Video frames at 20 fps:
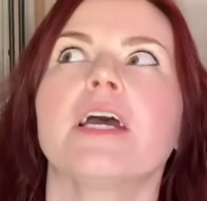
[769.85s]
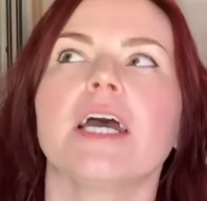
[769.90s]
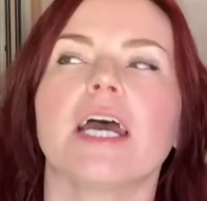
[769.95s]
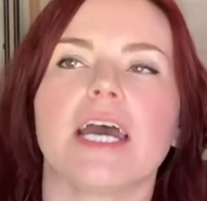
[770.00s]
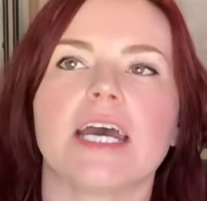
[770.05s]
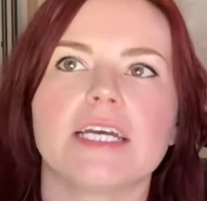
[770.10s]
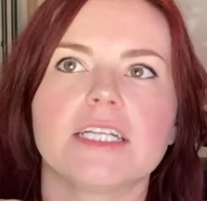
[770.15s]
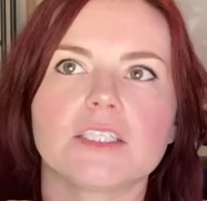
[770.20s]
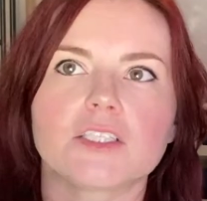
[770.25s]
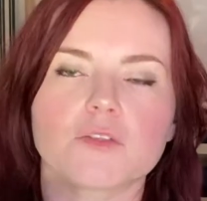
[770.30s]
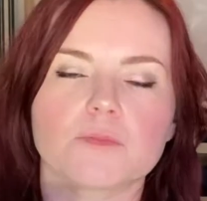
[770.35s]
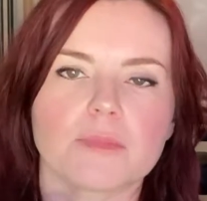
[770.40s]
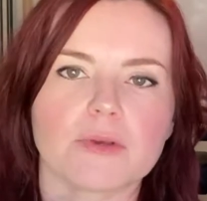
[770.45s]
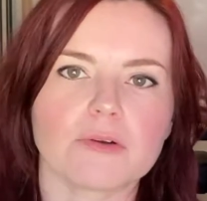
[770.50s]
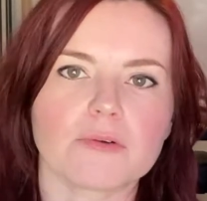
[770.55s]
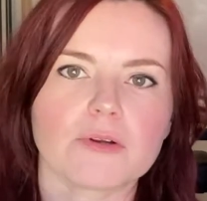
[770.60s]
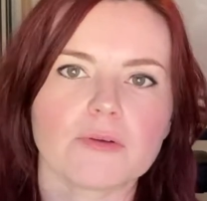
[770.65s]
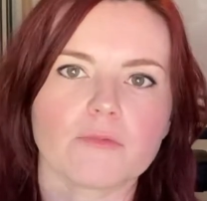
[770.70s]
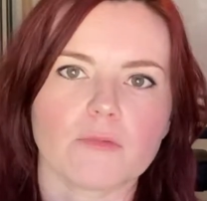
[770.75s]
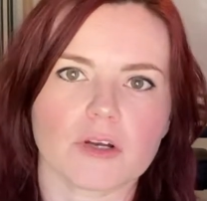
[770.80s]
And
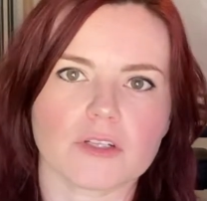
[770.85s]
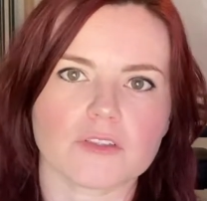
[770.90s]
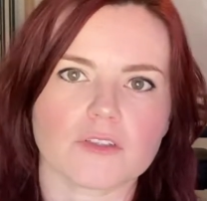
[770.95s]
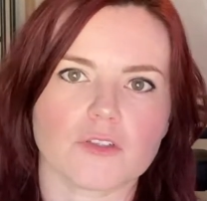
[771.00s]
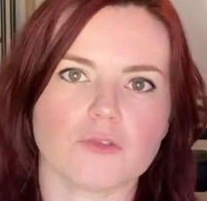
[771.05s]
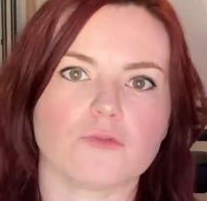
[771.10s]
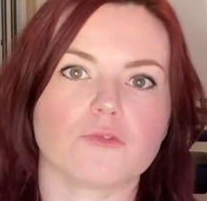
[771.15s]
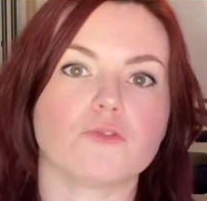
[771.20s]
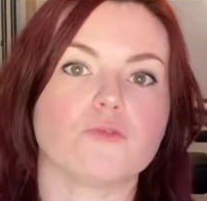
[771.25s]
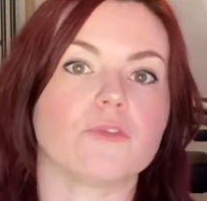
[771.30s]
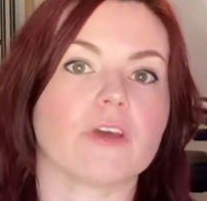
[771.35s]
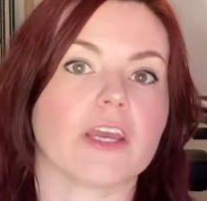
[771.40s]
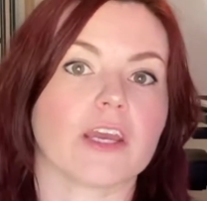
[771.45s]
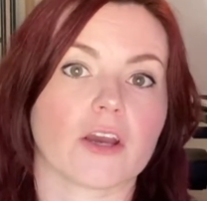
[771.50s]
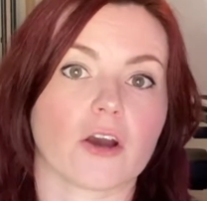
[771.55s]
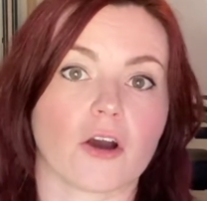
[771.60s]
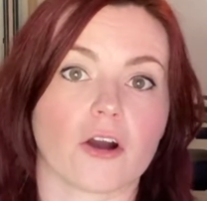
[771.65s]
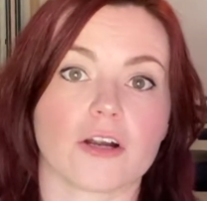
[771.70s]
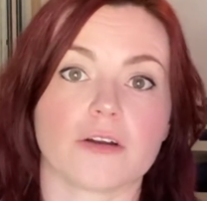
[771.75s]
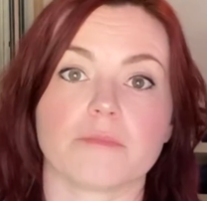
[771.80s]
Spirit wants you to take
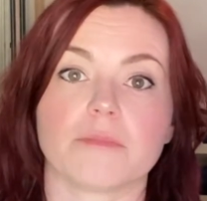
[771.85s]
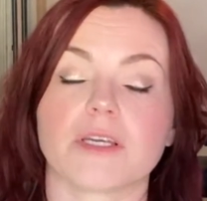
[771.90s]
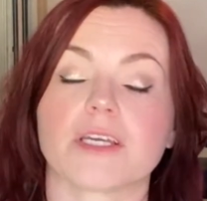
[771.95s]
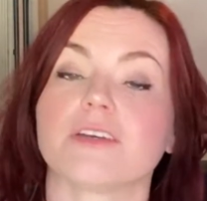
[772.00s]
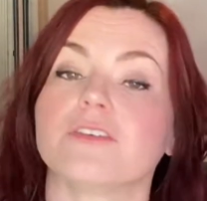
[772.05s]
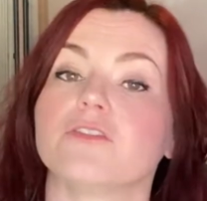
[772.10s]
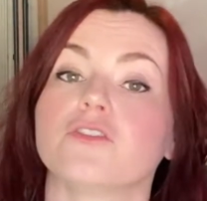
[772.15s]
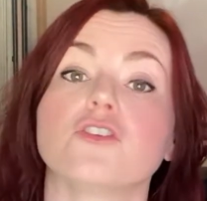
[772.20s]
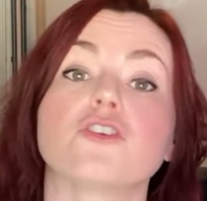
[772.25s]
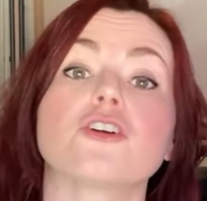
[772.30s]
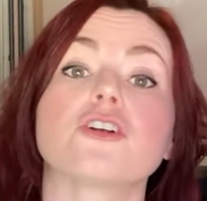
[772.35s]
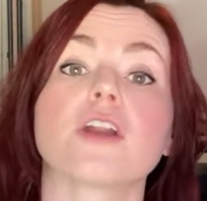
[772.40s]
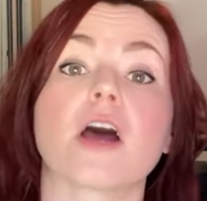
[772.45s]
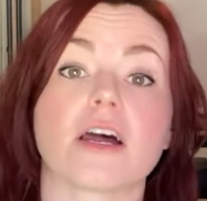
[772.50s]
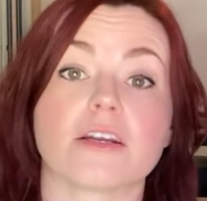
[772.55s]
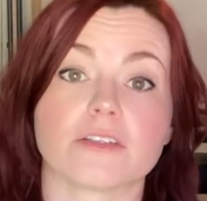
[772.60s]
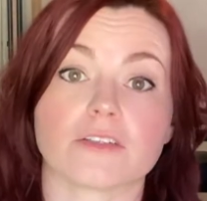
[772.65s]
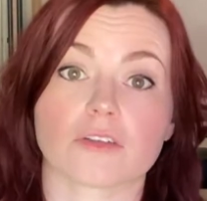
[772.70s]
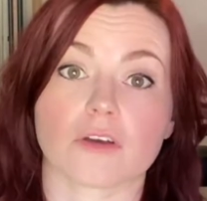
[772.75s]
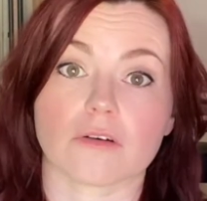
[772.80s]
heart because you're
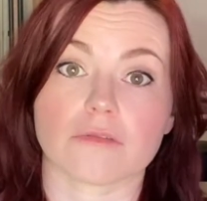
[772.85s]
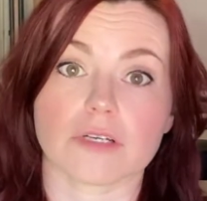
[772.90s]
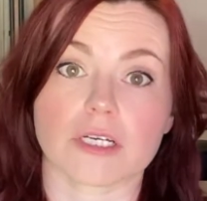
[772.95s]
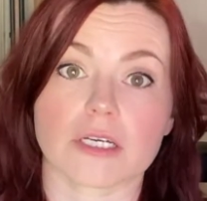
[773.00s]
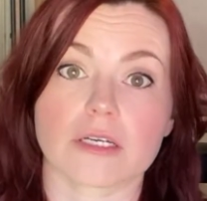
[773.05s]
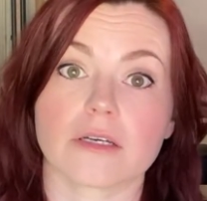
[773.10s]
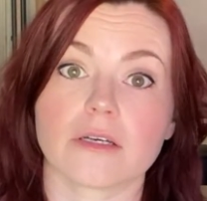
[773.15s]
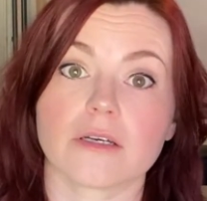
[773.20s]
not dissolving.